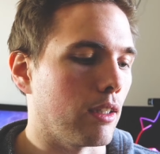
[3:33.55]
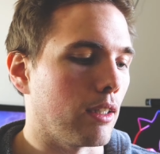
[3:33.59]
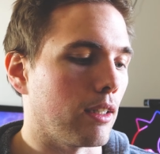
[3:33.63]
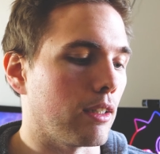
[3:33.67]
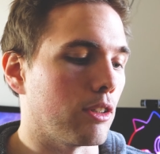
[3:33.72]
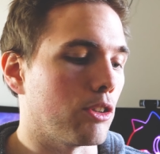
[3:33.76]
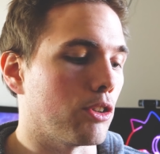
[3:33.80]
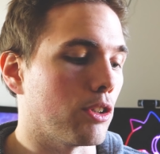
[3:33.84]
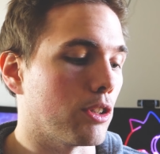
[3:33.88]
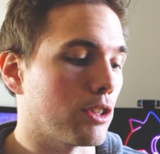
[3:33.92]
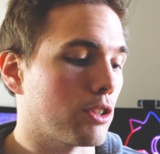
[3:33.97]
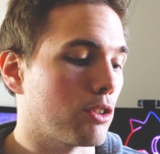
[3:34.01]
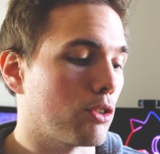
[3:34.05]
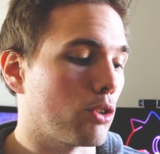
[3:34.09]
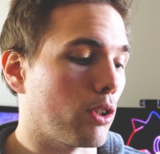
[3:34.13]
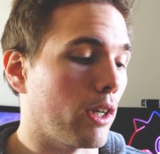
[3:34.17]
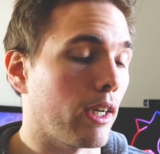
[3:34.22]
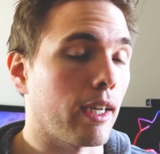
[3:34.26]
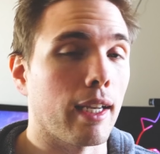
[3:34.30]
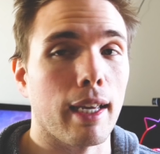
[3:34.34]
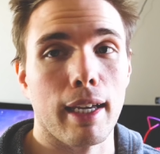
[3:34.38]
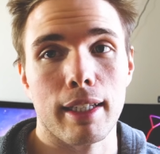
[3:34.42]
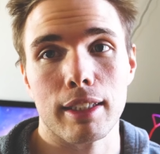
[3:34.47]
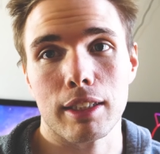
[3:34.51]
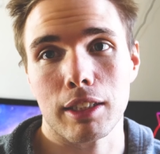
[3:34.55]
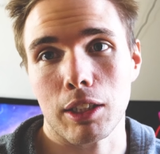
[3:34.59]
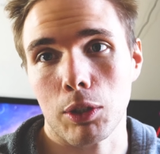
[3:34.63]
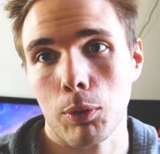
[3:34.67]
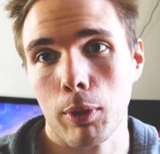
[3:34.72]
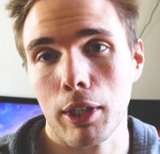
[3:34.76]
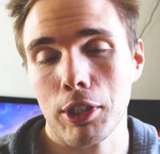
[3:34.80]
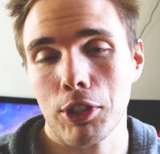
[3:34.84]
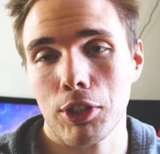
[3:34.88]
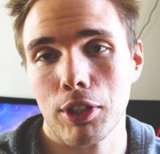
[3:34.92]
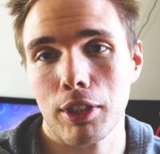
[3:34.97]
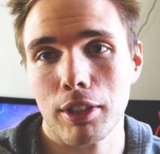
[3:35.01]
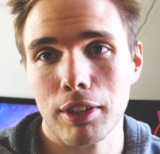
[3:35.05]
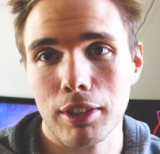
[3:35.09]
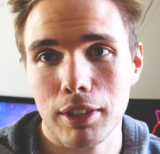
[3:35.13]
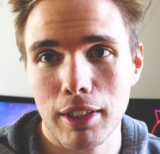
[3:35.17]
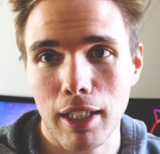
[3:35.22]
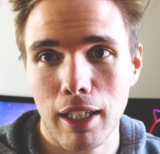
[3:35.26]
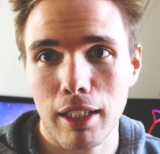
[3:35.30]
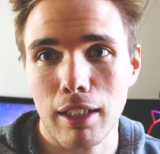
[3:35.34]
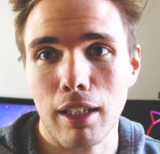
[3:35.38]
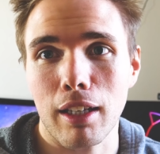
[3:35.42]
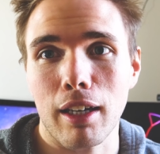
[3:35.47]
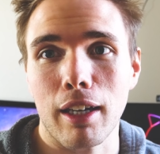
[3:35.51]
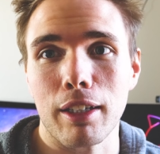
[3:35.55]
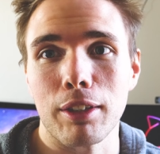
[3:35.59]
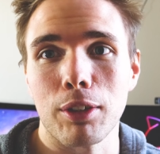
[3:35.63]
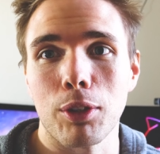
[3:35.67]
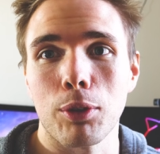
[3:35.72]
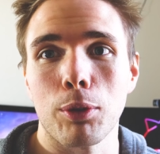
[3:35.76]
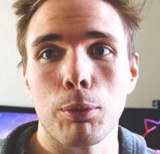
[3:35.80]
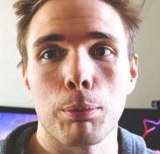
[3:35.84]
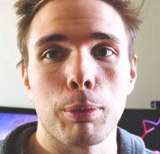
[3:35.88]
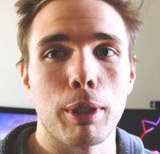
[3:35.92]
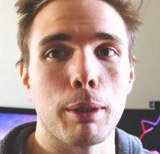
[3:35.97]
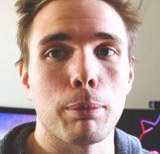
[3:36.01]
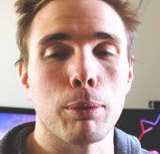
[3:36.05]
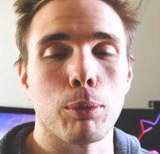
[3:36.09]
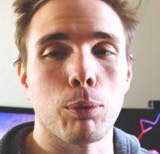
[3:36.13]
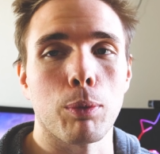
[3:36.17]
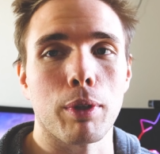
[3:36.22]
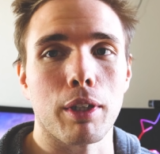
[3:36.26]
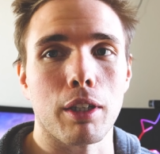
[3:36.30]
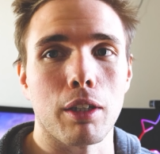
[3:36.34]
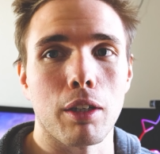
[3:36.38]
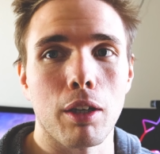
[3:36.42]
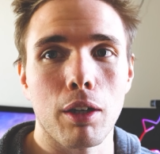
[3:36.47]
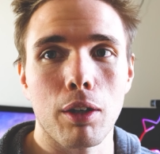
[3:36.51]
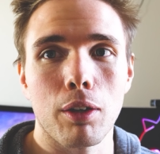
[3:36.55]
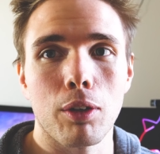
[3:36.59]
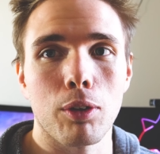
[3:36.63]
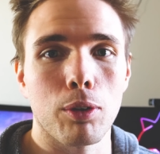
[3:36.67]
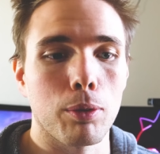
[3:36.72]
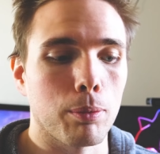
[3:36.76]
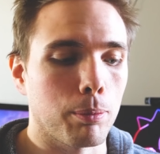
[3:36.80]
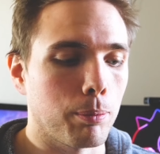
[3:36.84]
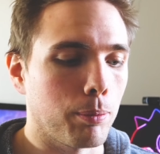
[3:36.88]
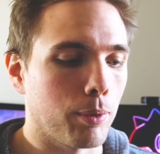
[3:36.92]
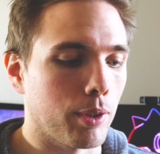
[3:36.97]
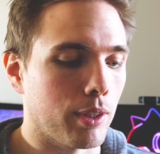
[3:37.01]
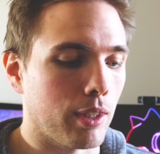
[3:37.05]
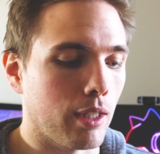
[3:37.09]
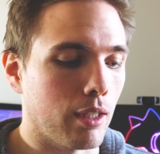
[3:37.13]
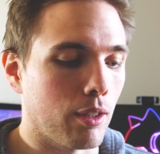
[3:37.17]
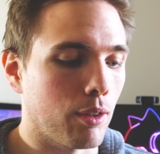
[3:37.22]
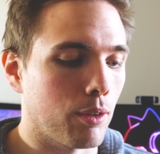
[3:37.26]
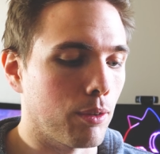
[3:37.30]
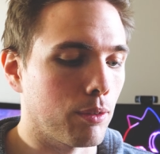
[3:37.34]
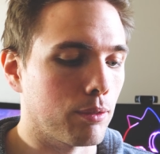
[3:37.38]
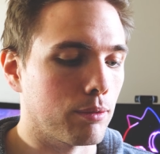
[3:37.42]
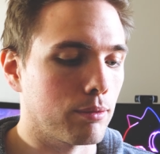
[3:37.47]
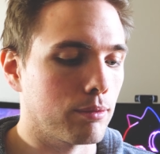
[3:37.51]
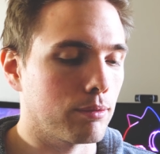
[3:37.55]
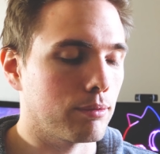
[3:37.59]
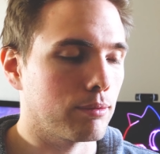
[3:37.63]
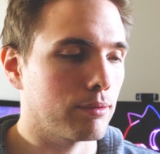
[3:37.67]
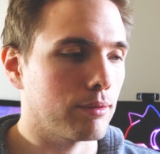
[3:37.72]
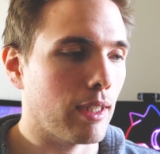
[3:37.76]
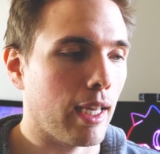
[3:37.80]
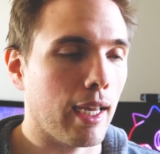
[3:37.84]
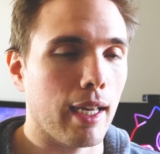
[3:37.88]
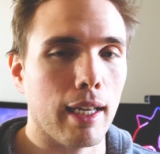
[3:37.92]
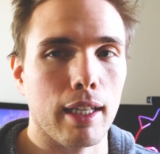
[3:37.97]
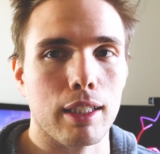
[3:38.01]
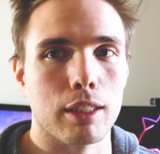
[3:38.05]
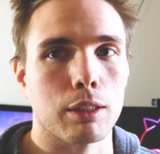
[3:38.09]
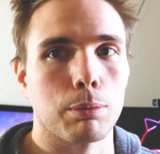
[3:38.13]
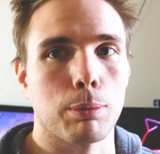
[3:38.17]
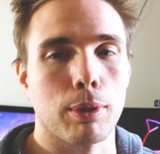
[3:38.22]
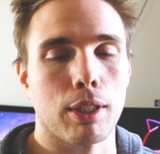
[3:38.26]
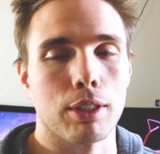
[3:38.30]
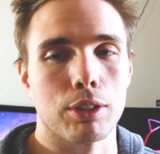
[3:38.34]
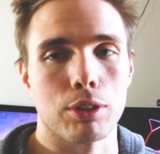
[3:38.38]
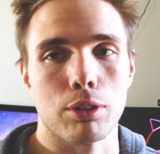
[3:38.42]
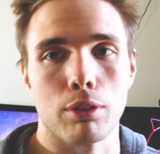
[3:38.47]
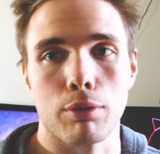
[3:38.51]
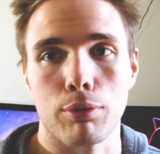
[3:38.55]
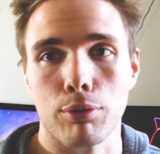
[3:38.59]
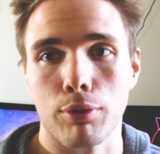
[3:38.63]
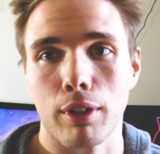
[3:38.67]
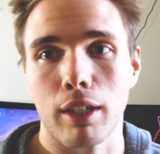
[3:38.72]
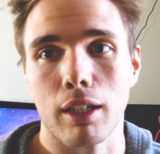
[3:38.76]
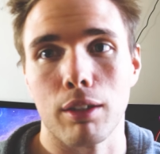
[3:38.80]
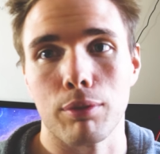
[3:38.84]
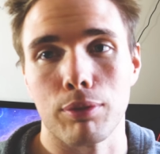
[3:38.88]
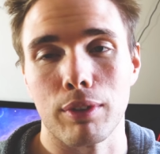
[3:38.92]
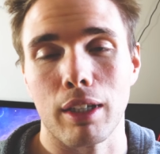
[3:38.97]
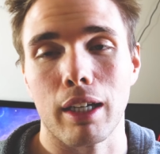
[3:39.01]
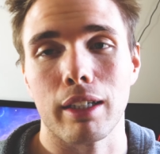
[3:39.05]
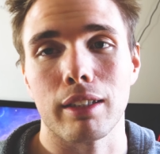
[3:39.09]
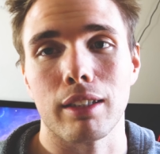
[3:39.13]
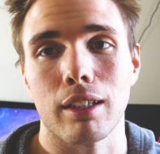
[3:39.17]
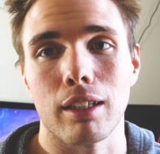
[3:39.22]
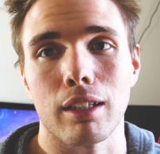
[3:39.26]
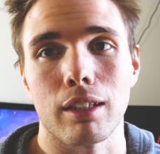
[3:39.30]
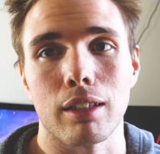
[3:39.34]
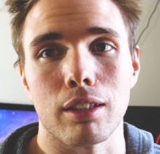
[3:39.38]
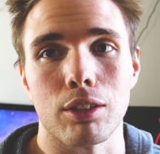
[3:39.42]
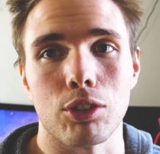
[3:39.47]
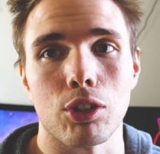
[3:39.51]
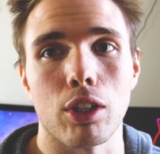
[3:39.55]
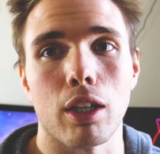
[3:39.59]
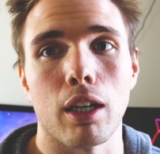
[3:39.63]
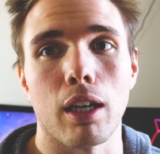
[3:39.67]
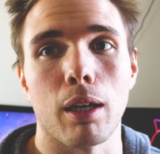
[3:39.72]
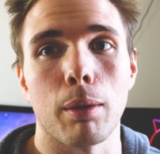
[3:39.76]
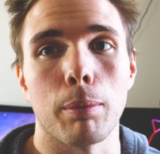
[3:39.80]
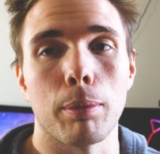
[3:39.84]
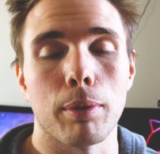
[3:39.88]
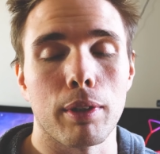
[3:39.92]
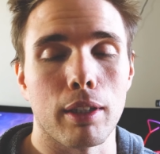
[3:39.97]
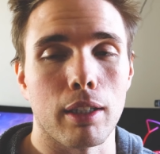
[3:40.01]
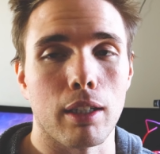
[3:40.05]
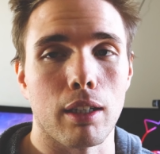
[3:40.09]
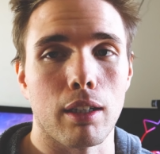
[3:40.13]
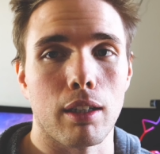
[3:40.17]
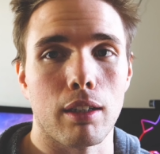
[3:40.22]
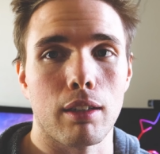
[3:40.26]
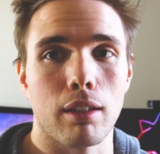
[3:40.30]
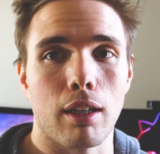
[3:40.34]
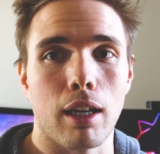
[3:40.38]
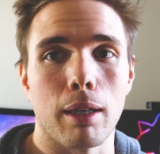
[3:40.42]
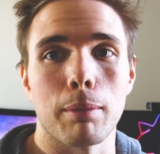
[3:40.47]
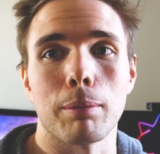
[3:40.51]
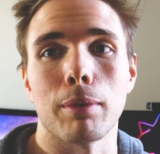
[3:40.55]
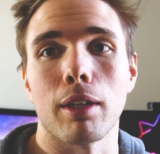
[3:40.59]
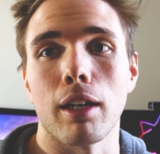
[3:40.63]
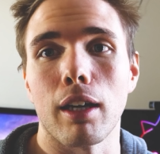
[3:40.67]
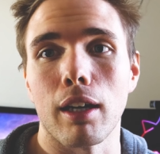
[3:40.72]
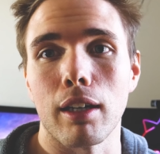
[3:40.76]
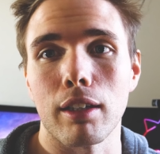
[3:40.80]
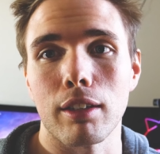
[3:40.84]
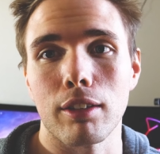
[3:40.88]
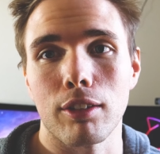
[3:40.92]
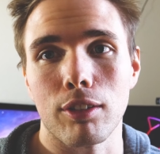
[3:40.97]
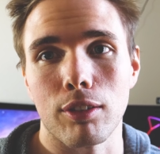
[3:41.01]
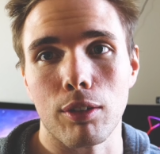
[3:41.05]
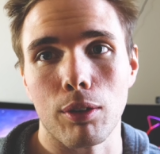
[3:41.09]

I just try to ask the questions that I know people want to know, but they don't ask because they're afraid of not getting the job, and I'm not.